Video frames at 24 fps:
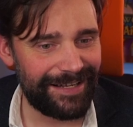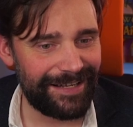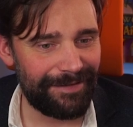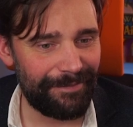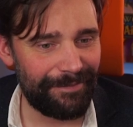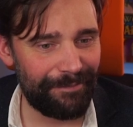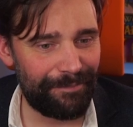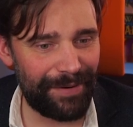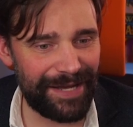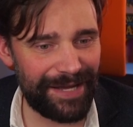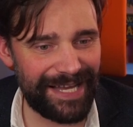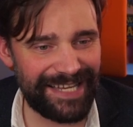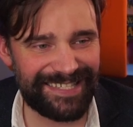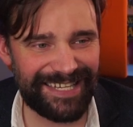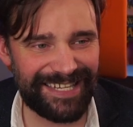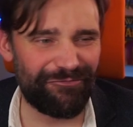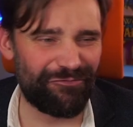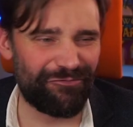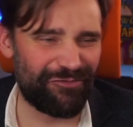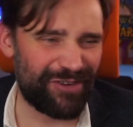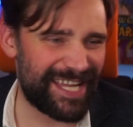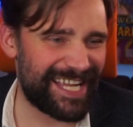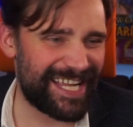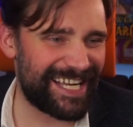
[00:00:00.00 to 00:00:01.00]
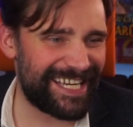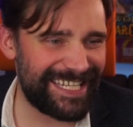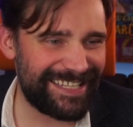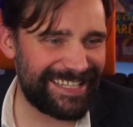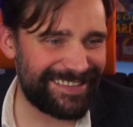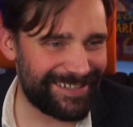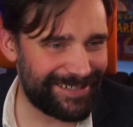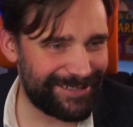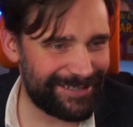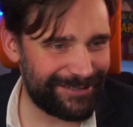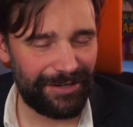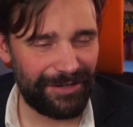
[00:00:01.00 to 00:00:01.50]
but is it really
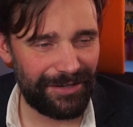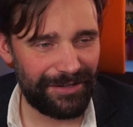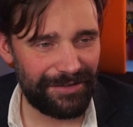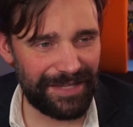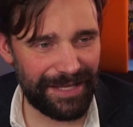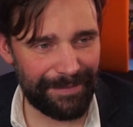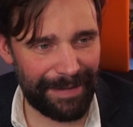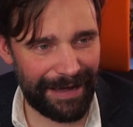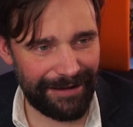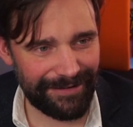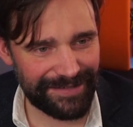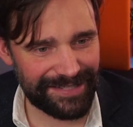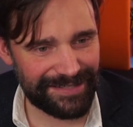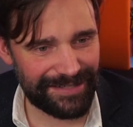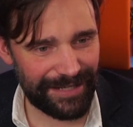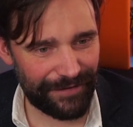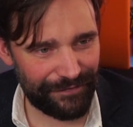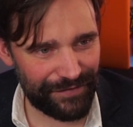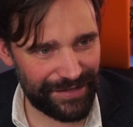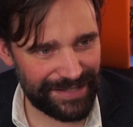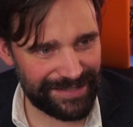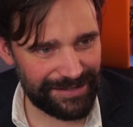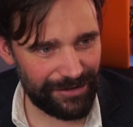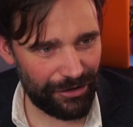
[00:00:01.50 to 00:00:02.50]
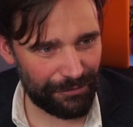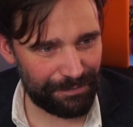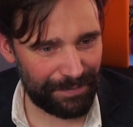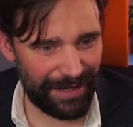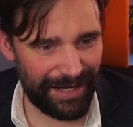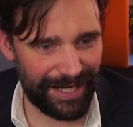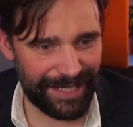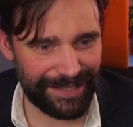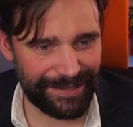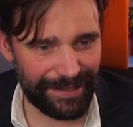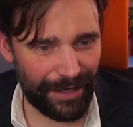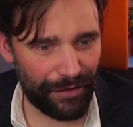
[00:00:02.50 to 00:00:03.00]
though? The amount of stuff that is locked
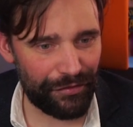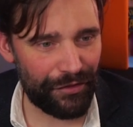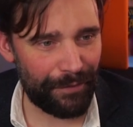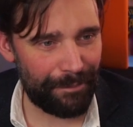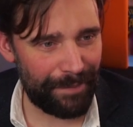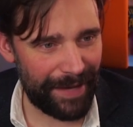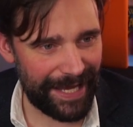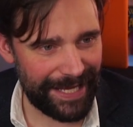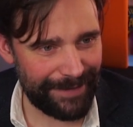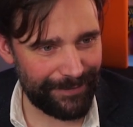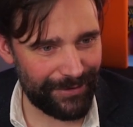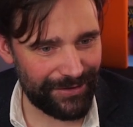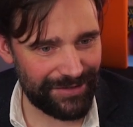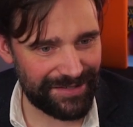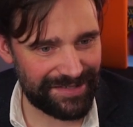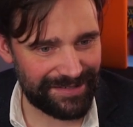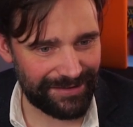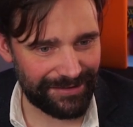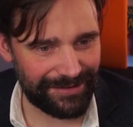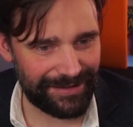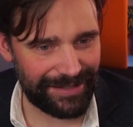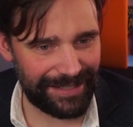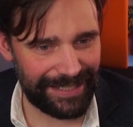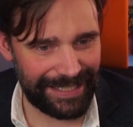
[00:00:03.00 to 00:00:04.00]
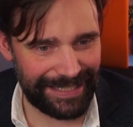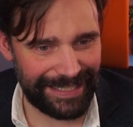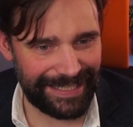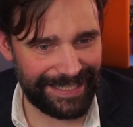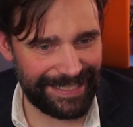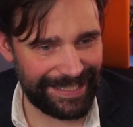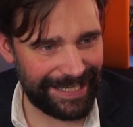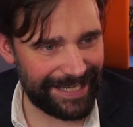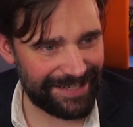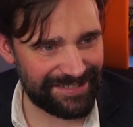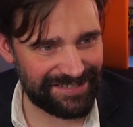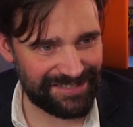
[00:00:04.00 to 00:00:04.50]
behind other payments and in
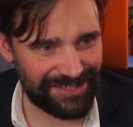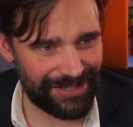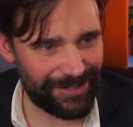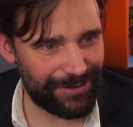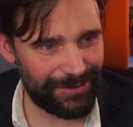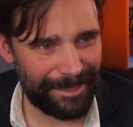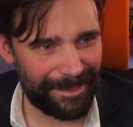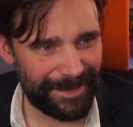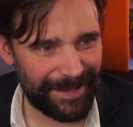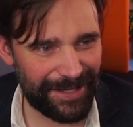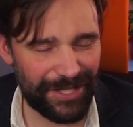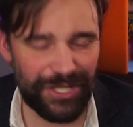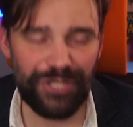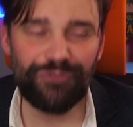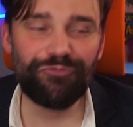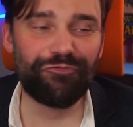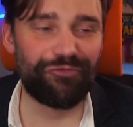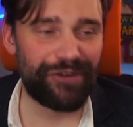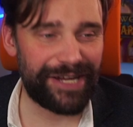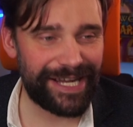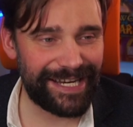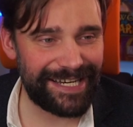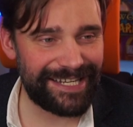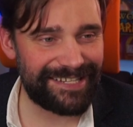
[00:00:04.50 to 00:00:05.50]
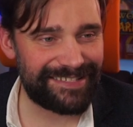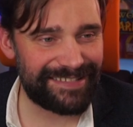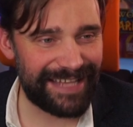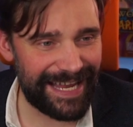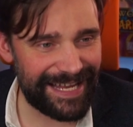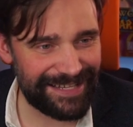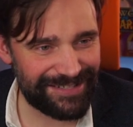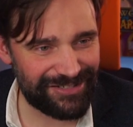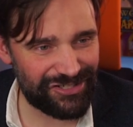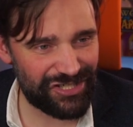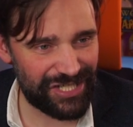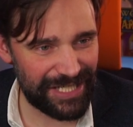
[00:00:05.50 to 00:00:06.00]
ESO, can you really say
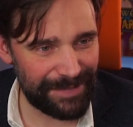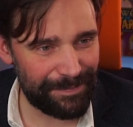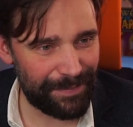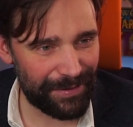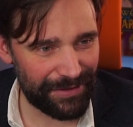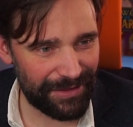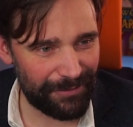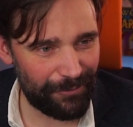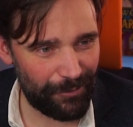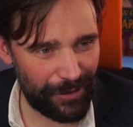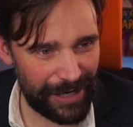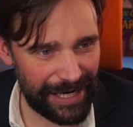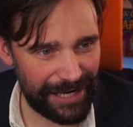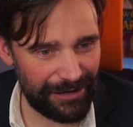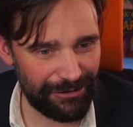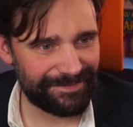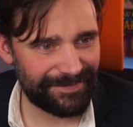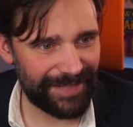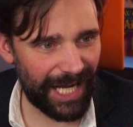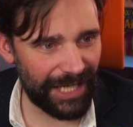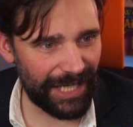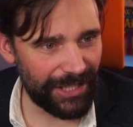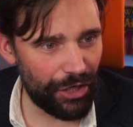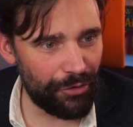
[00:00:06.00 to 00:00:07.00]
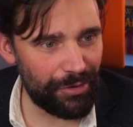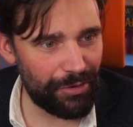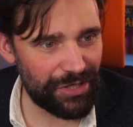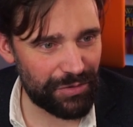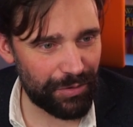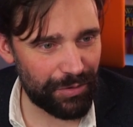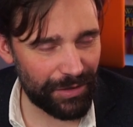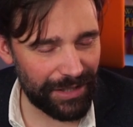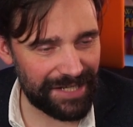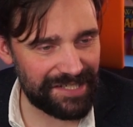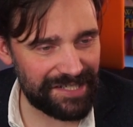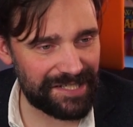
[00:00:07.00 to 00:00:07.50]
it's cheaper than WoW? I know which
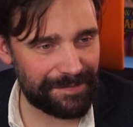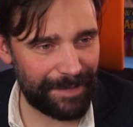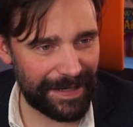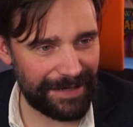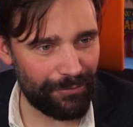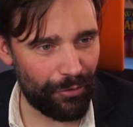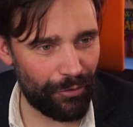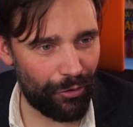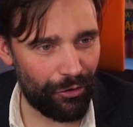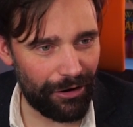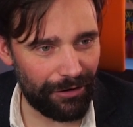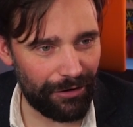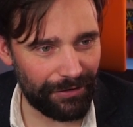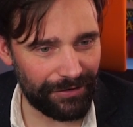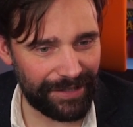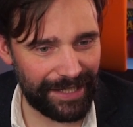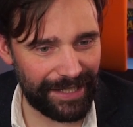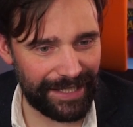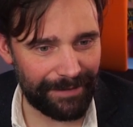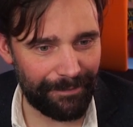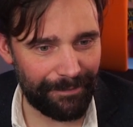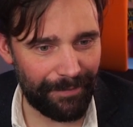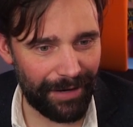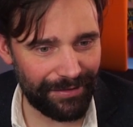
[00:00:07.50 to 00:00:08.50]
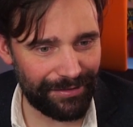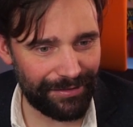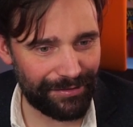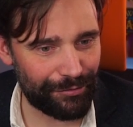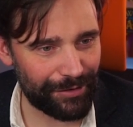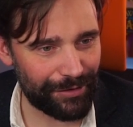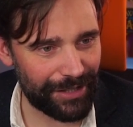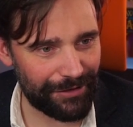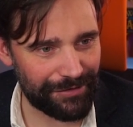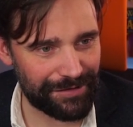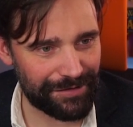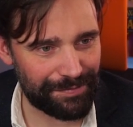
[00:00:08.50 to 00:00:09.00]
one I spent more on in a month
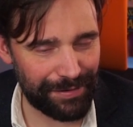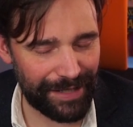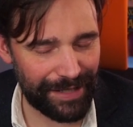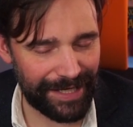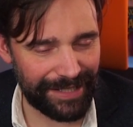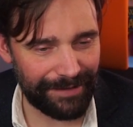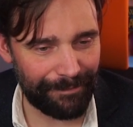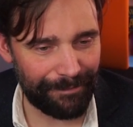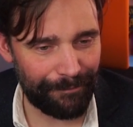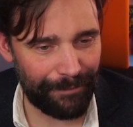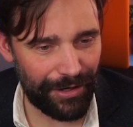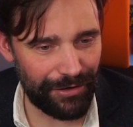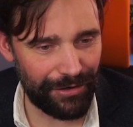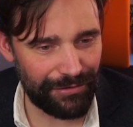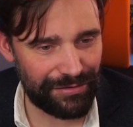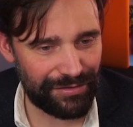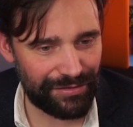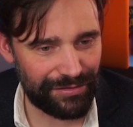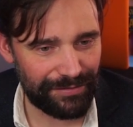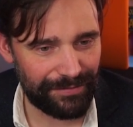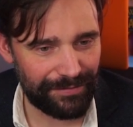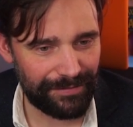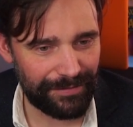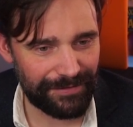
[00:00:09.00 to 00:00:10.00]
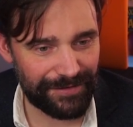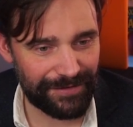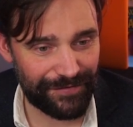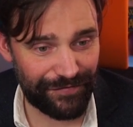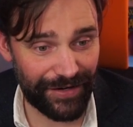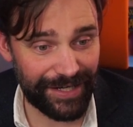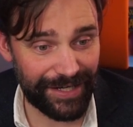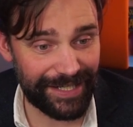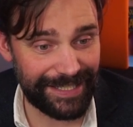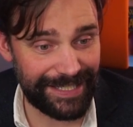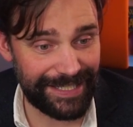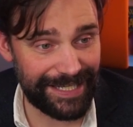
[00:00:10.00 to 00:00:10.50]
when I was playing them both. It's
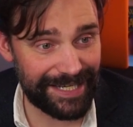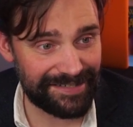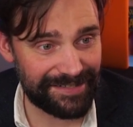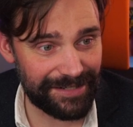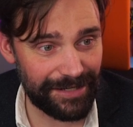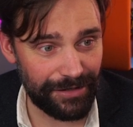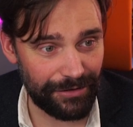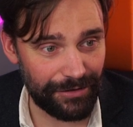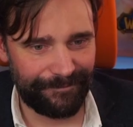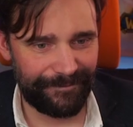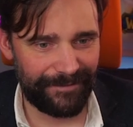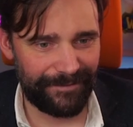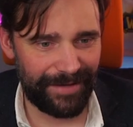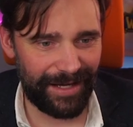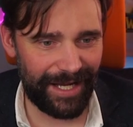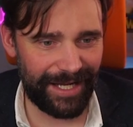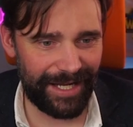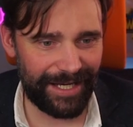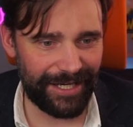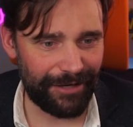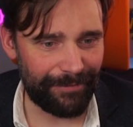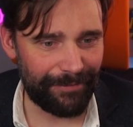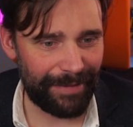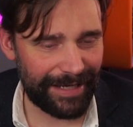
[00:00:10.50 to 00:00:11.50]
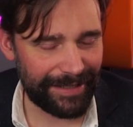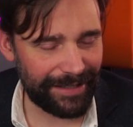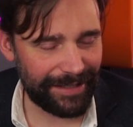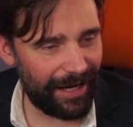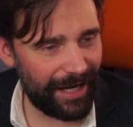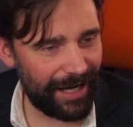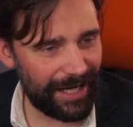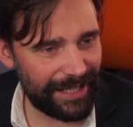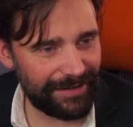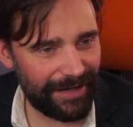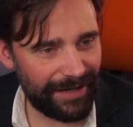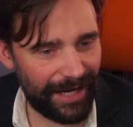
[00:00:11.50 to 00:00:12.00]
fucking ESO. I know, man.
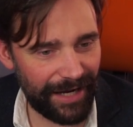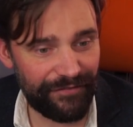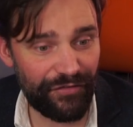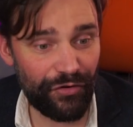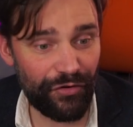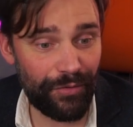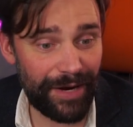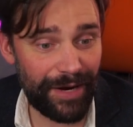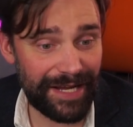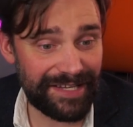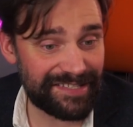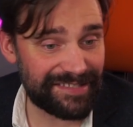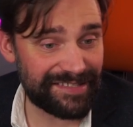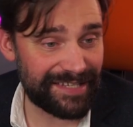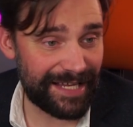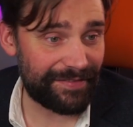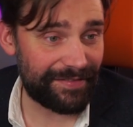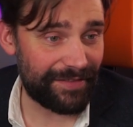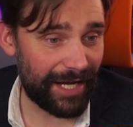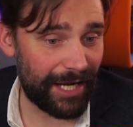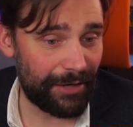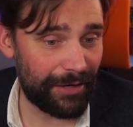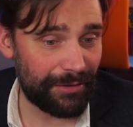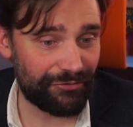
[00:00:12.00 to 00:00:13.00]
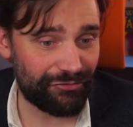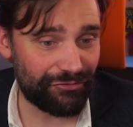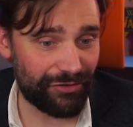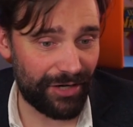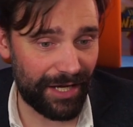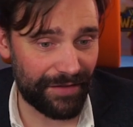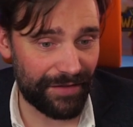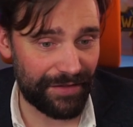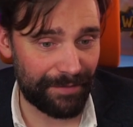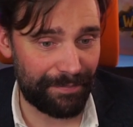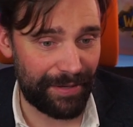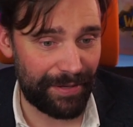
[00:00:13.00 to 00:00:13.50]
I, I've always said that I would
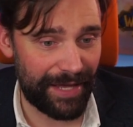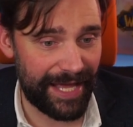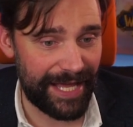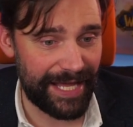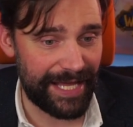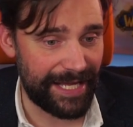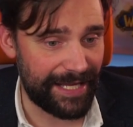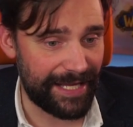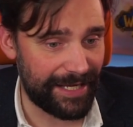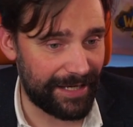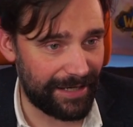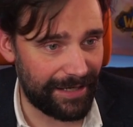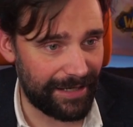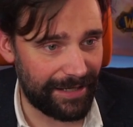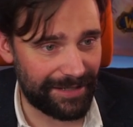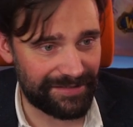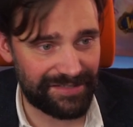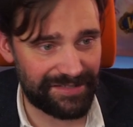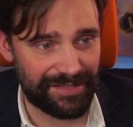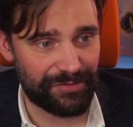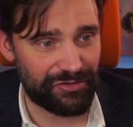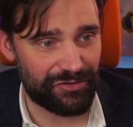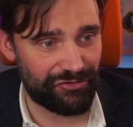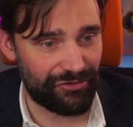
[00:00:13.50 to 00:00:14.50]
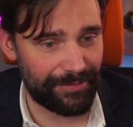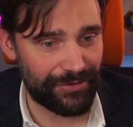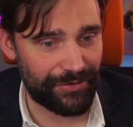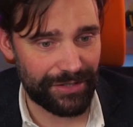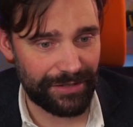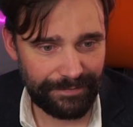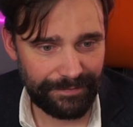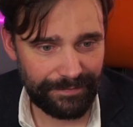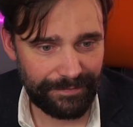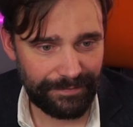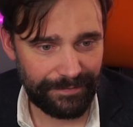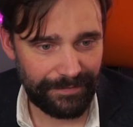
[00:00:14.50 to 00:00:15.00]
rather pay a
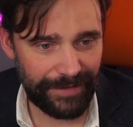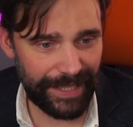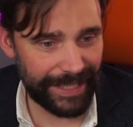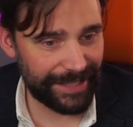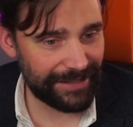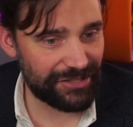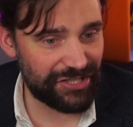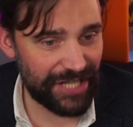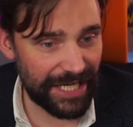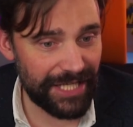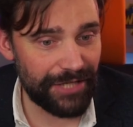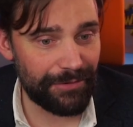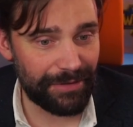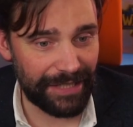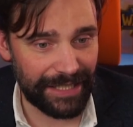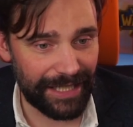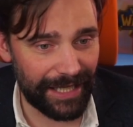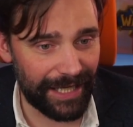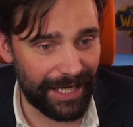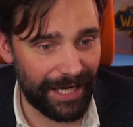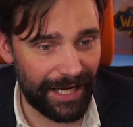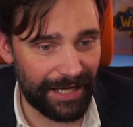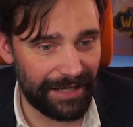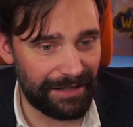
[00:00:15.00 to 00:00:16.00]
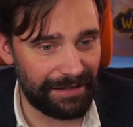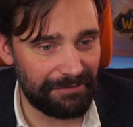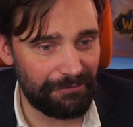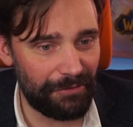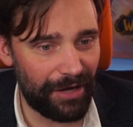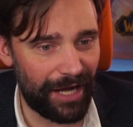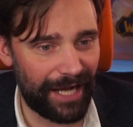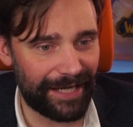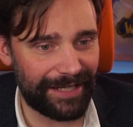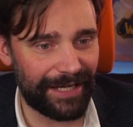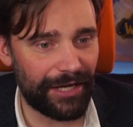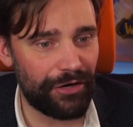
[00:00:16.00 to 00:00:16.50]
subscription. Like genuinely, I, I,
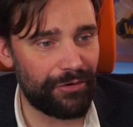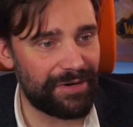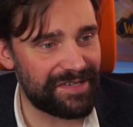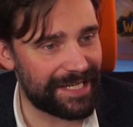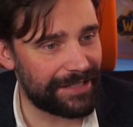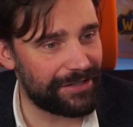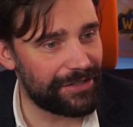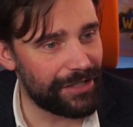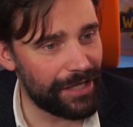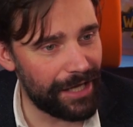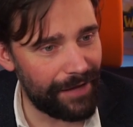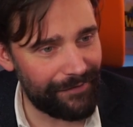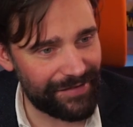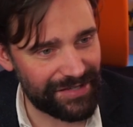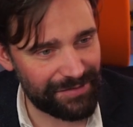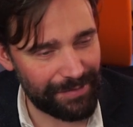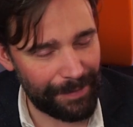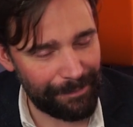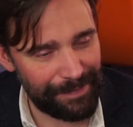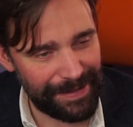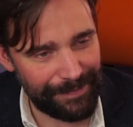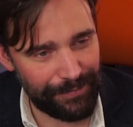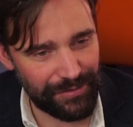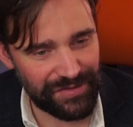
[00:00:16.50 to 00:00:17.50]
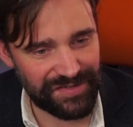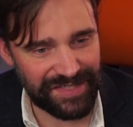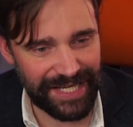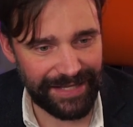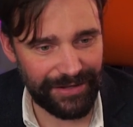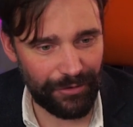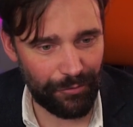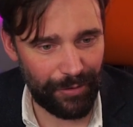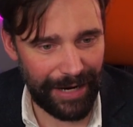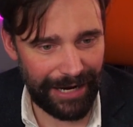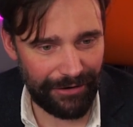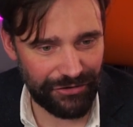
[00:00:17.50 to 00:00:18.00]
and I always get nervous when people say
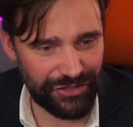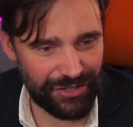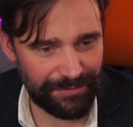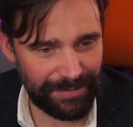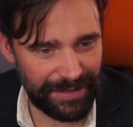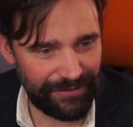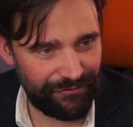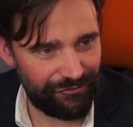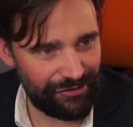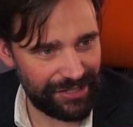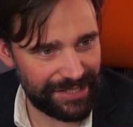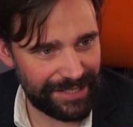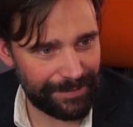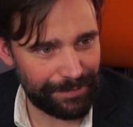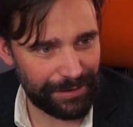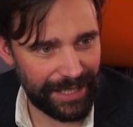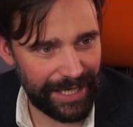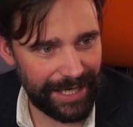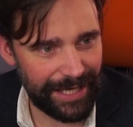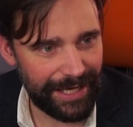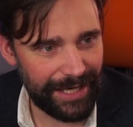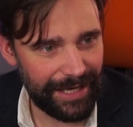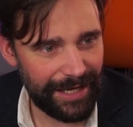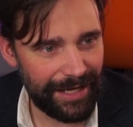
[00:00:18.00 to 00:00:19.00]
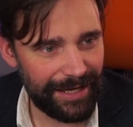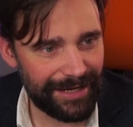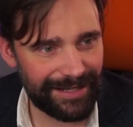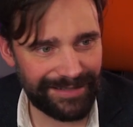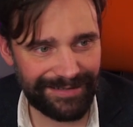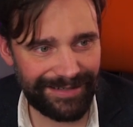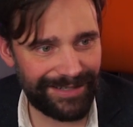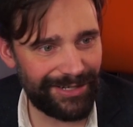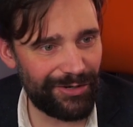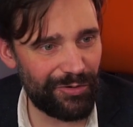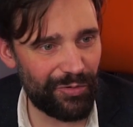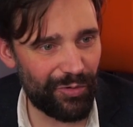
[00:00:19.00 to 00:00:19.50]
that WoW should be free to play
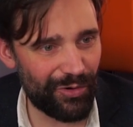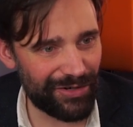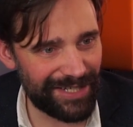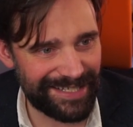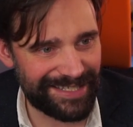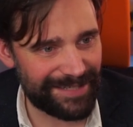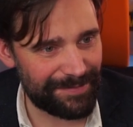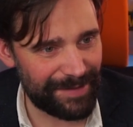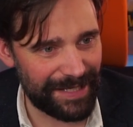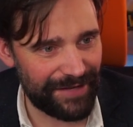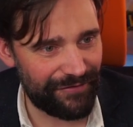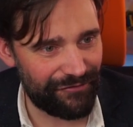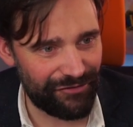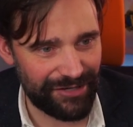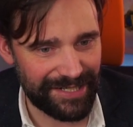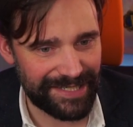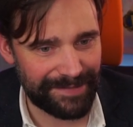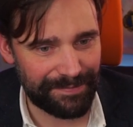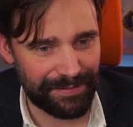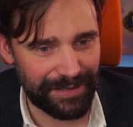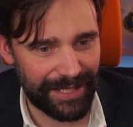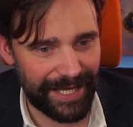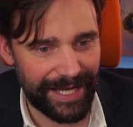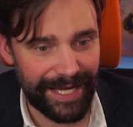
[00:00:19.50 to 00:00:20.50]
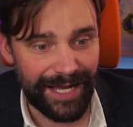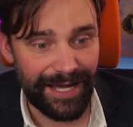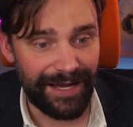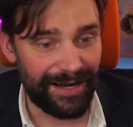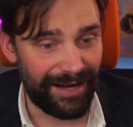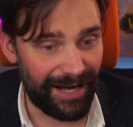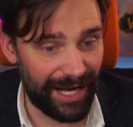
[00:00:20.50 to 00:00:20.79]
because I don't want it to be free to play.